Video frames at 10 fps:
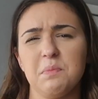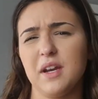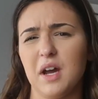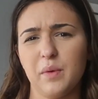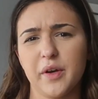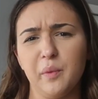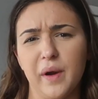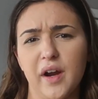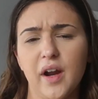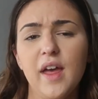you might not want to
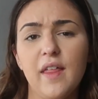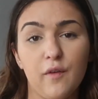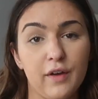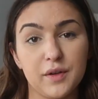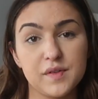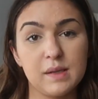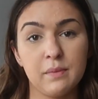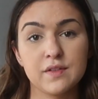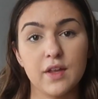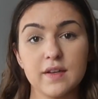wear the Vital
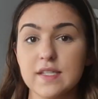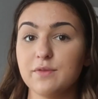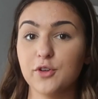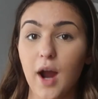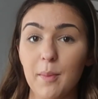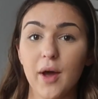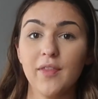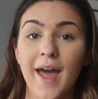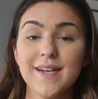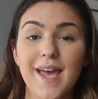Seamless long sleeve crop
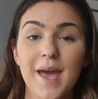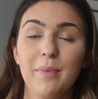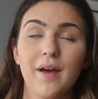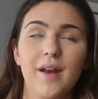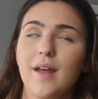on that day, but